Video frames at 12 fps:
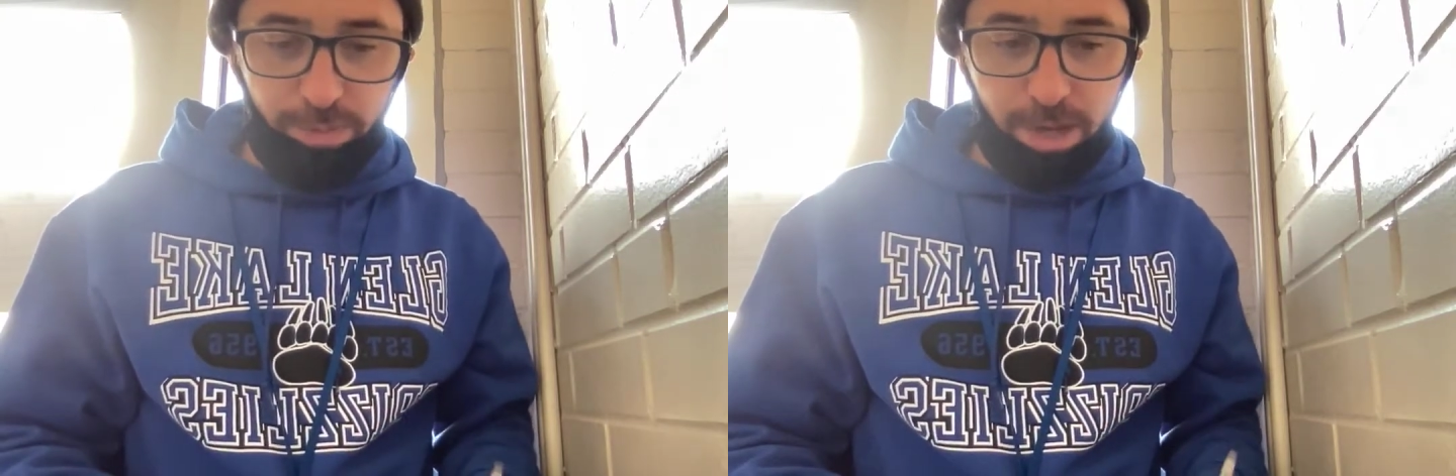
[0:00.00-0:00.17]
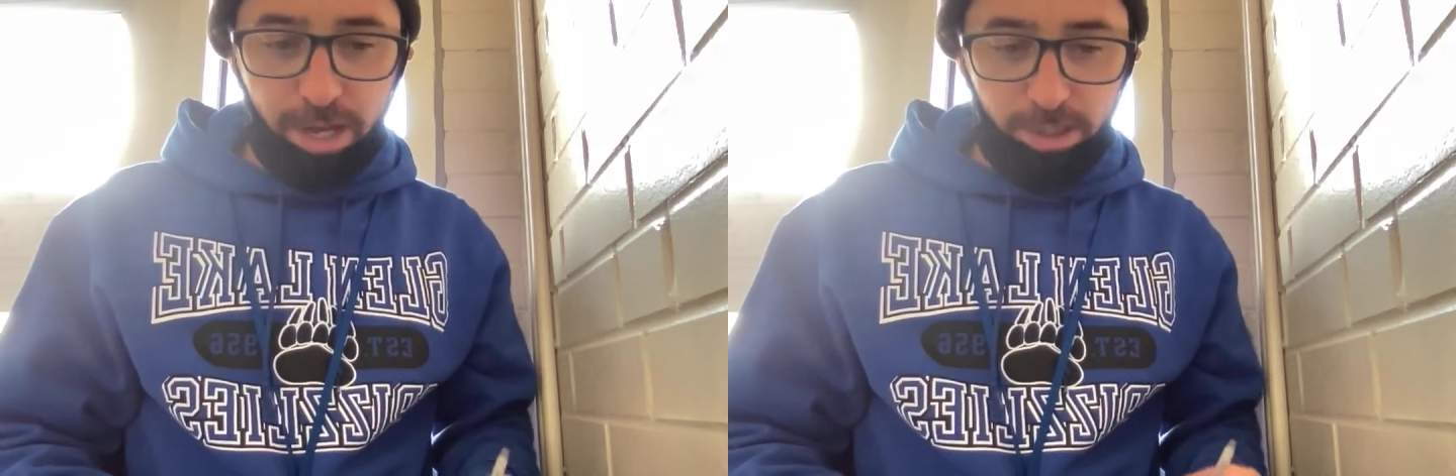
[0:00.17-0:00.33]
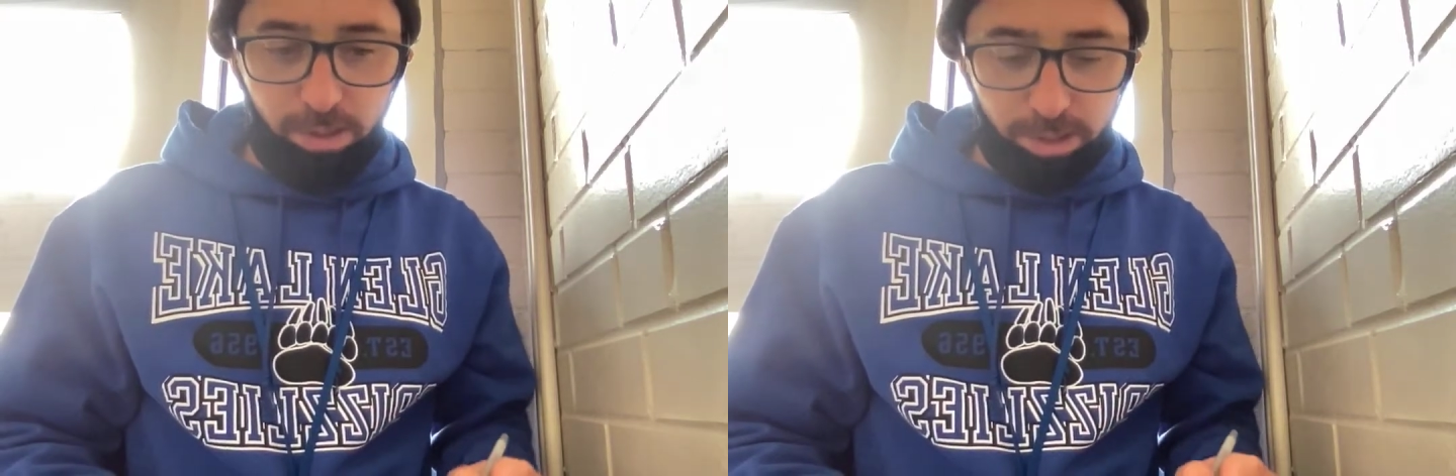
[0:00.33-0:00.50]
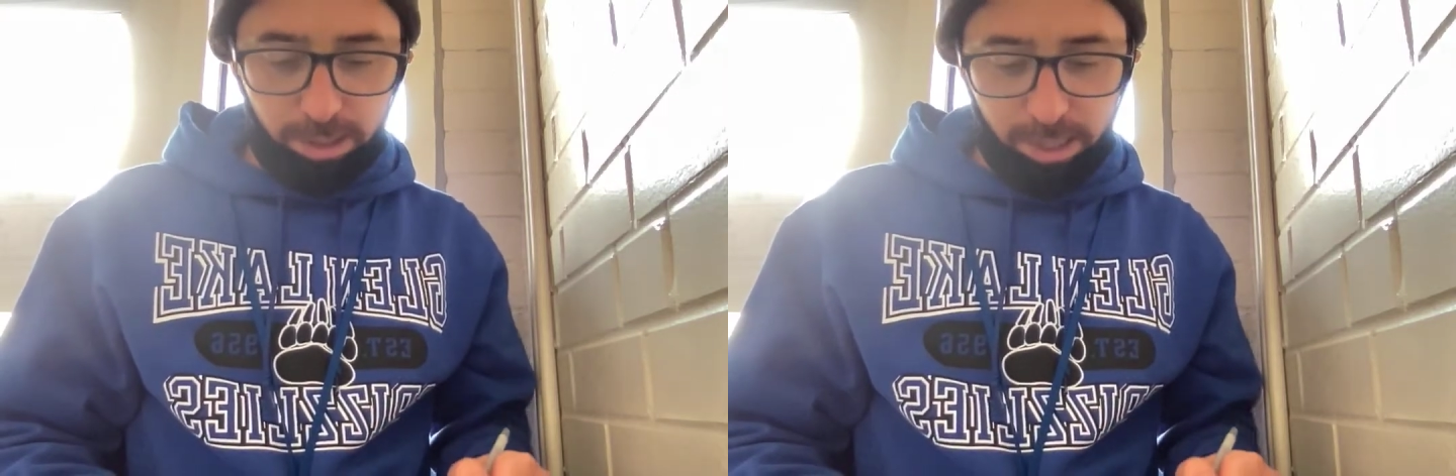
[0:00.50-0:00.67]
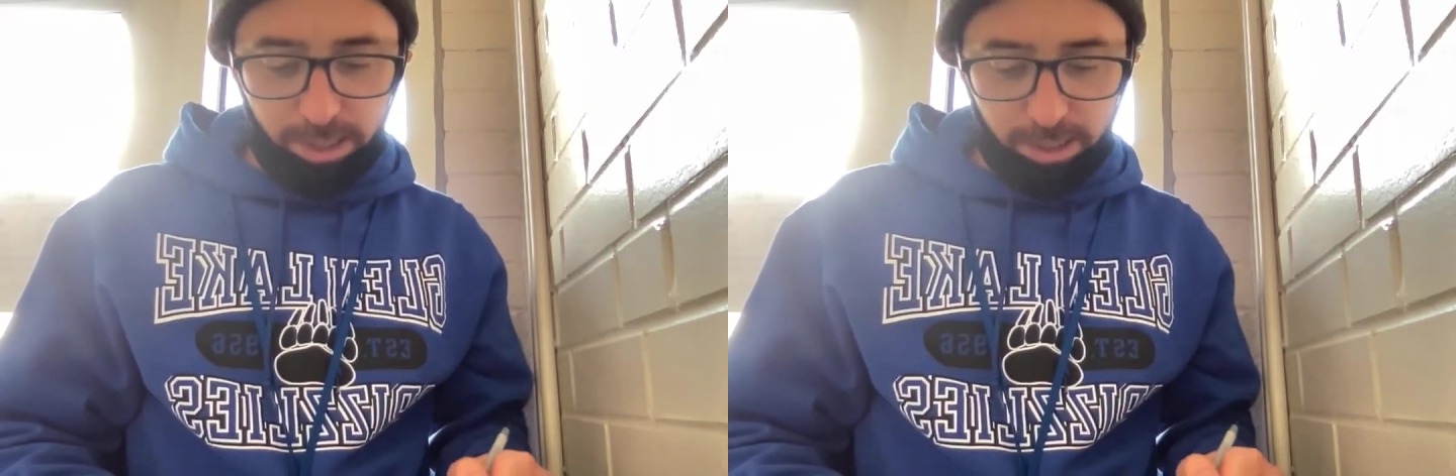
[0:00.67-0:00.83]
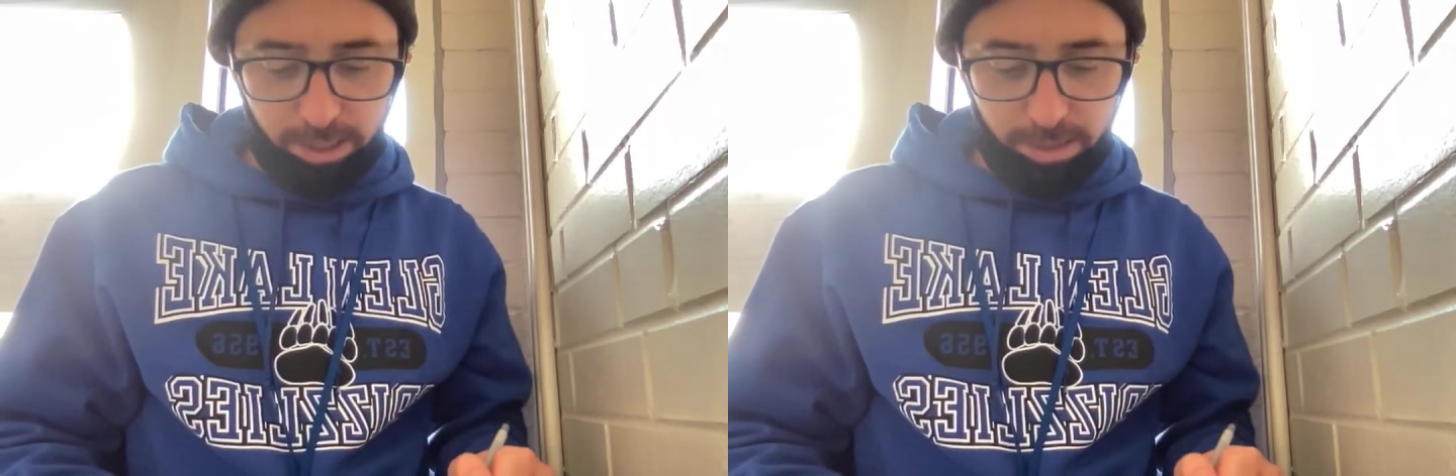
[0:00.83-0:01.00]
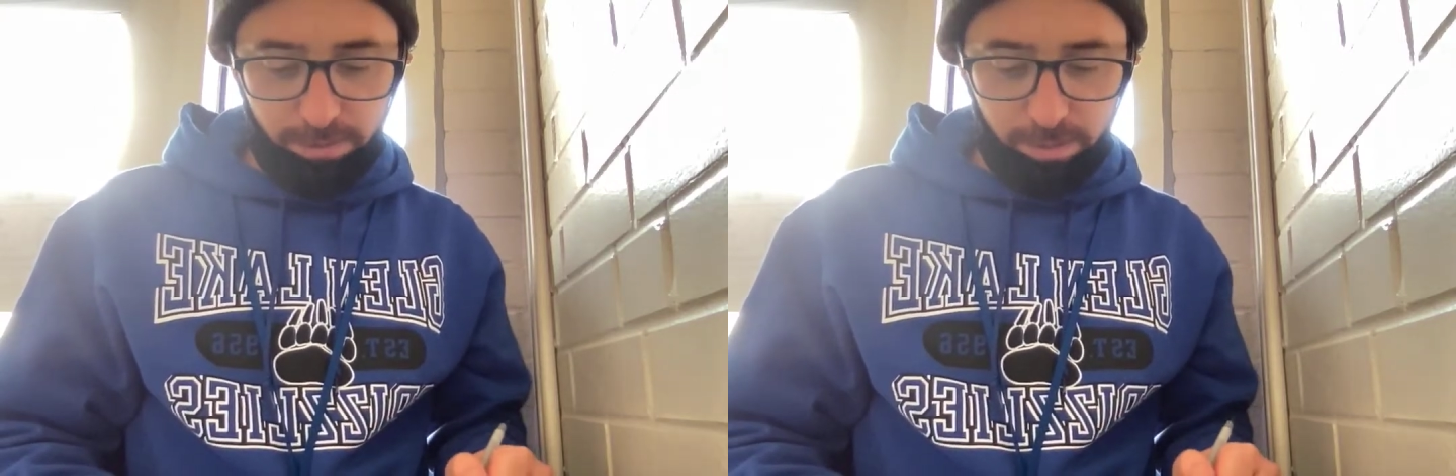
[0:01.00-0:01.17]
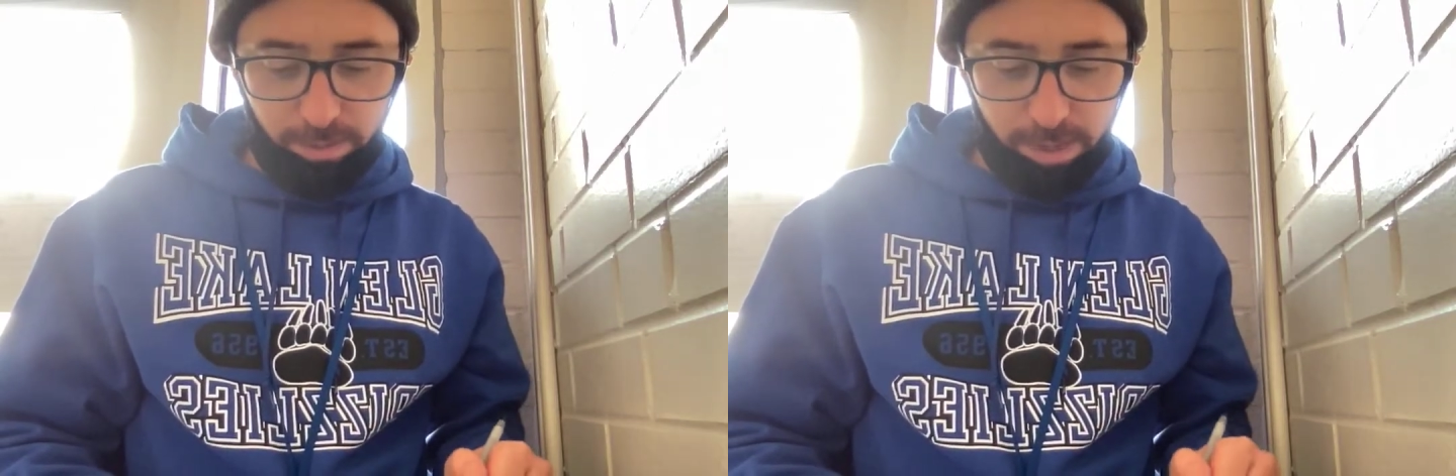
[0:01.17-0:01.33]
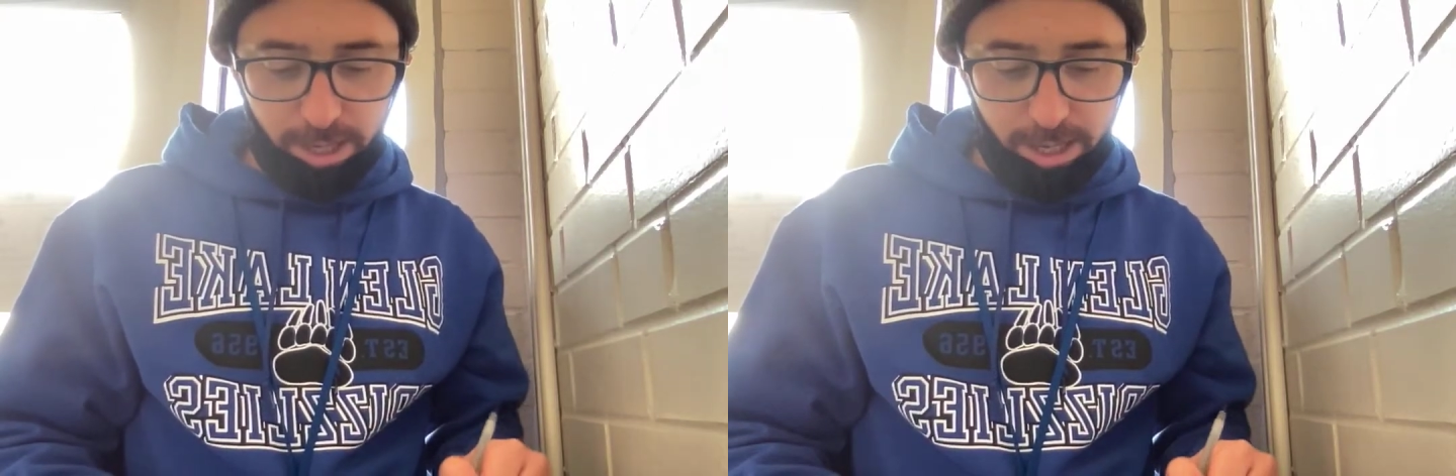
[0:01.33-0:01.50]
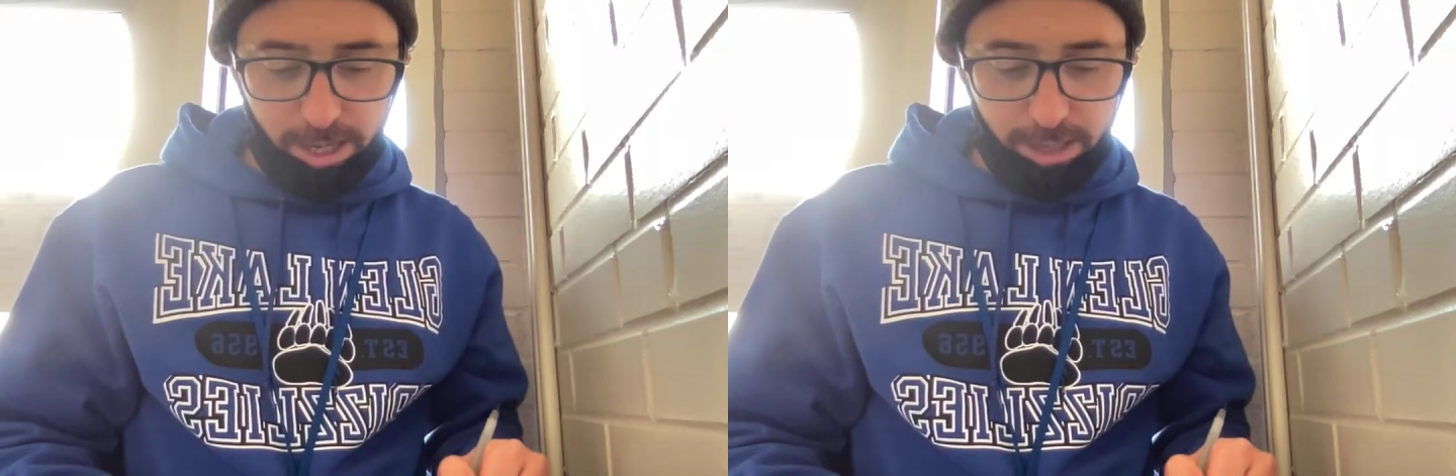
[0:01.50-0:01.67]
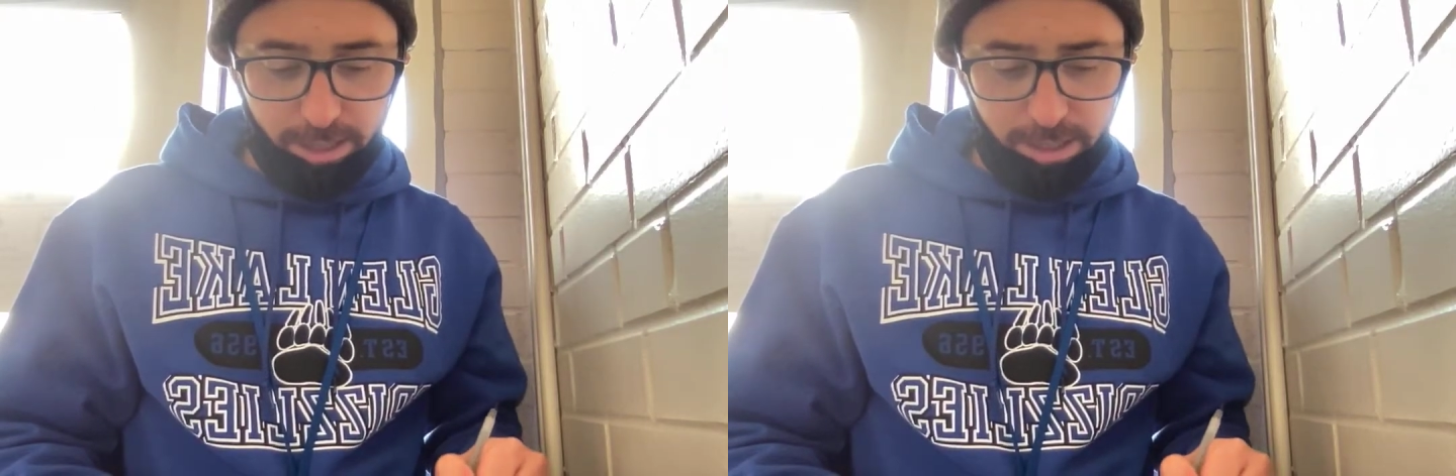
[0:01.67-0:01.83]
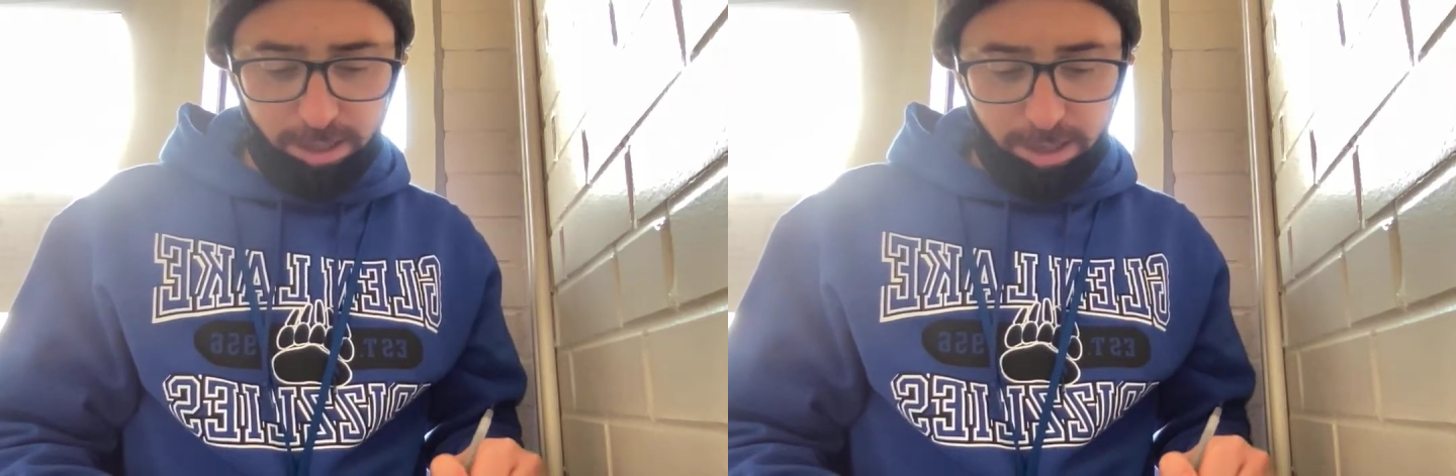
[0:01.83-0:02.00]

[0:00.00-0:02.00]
mastery test to give him as,